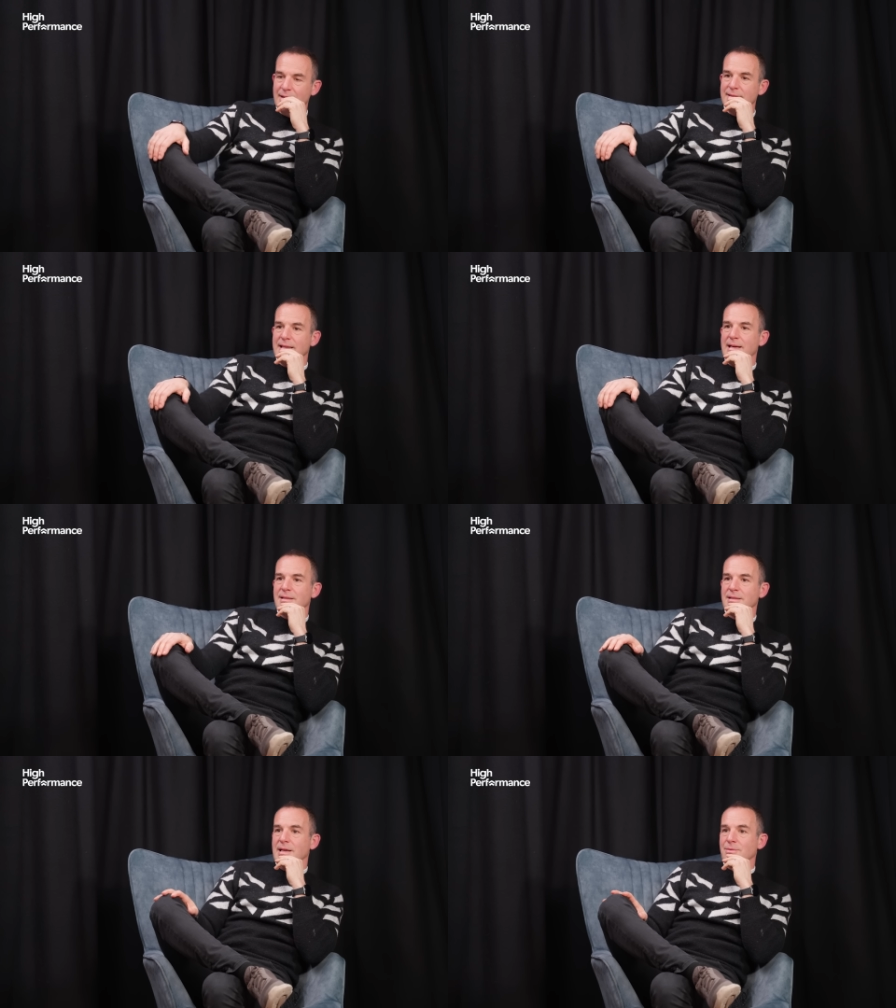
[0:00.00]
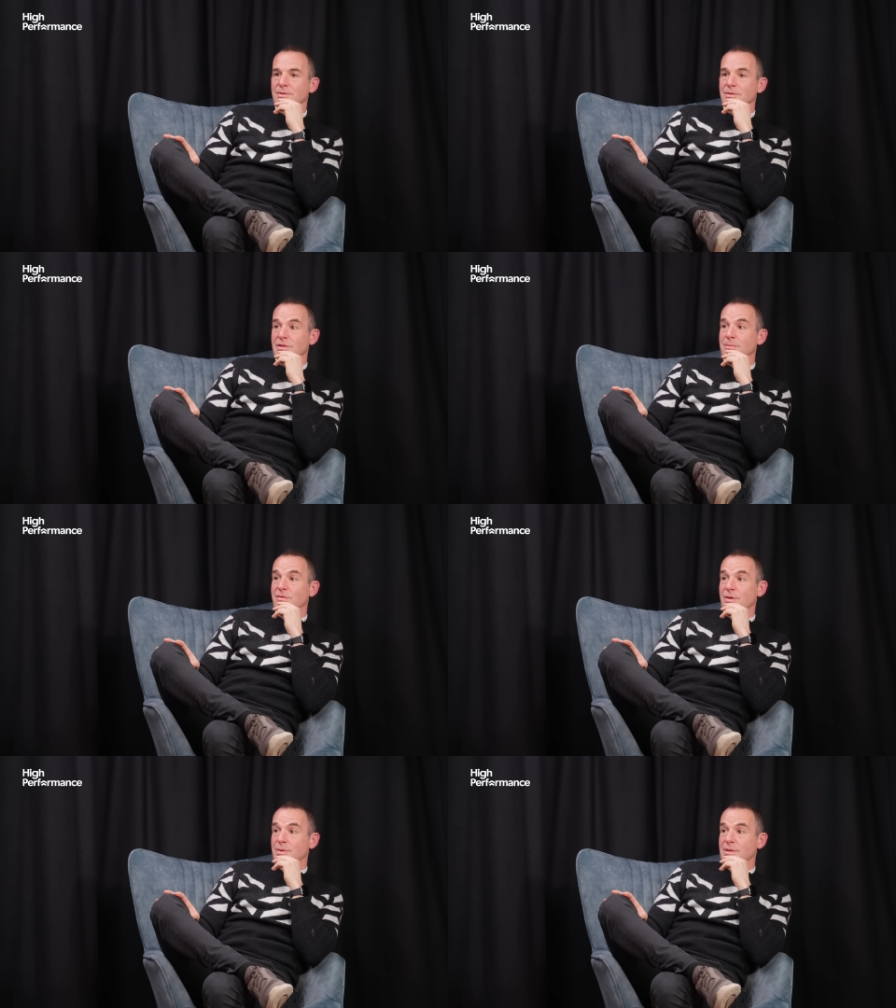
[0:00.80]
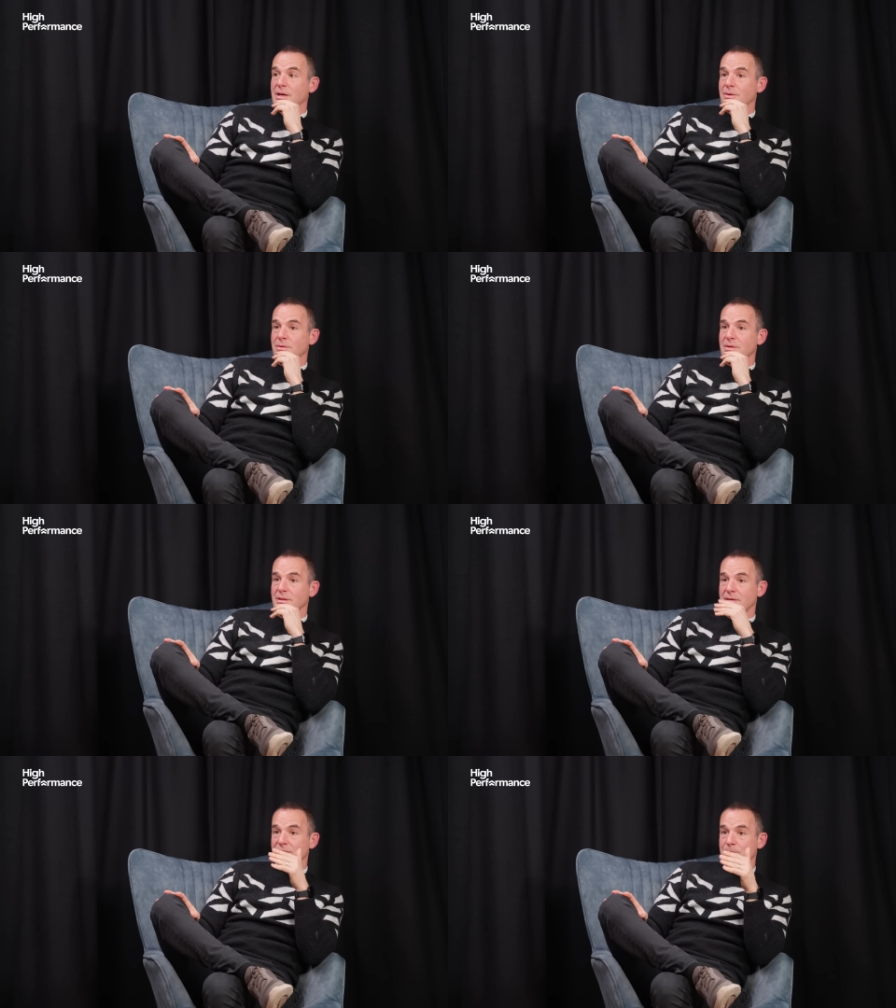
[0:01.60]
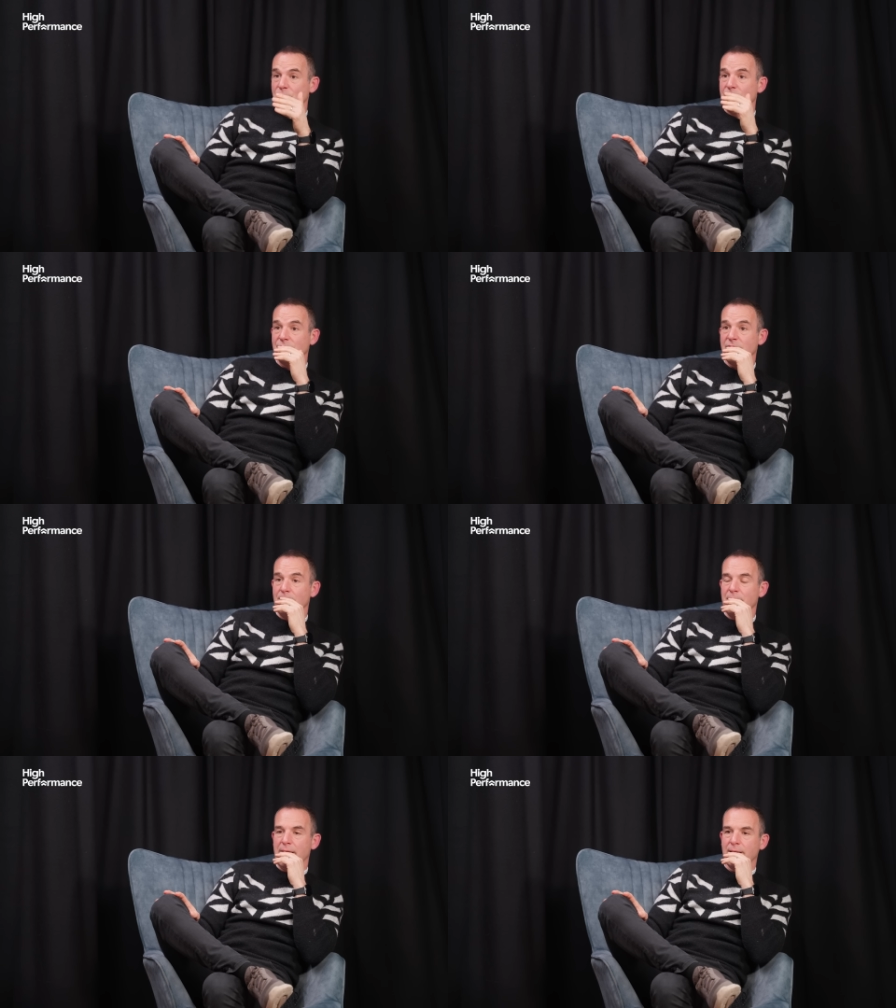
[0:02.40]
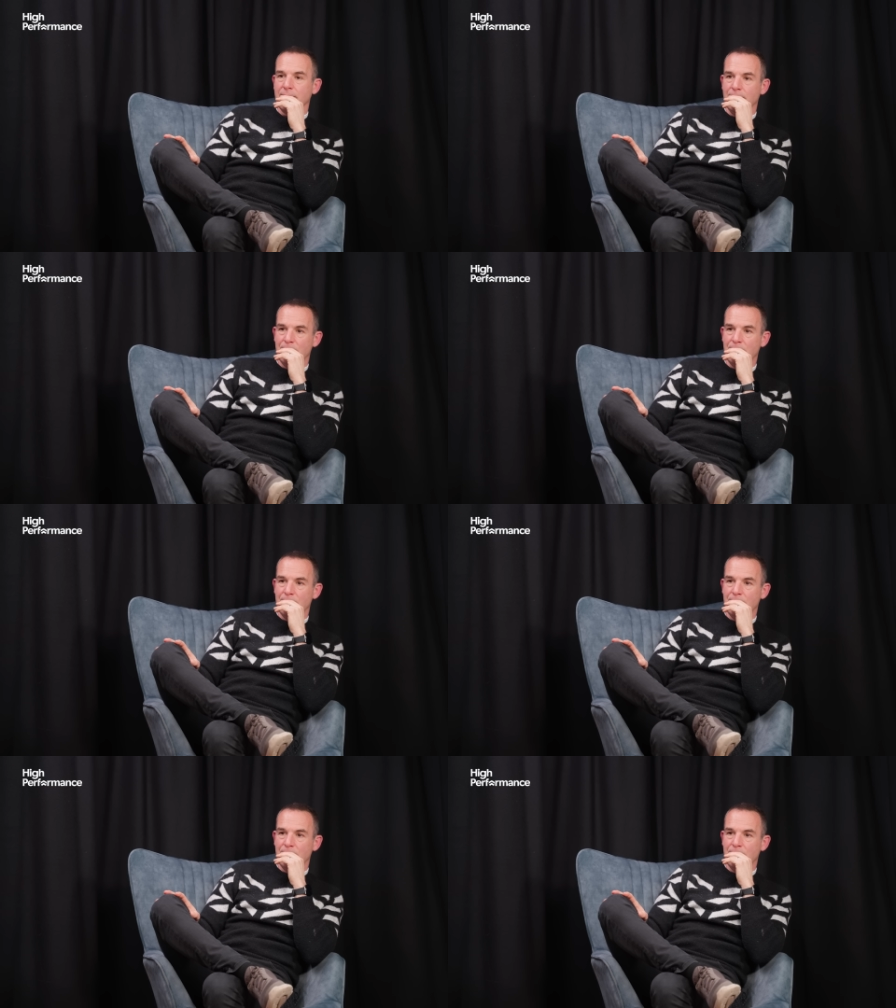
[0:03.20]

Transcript: said, "Now, some of you will know that this boy has come back."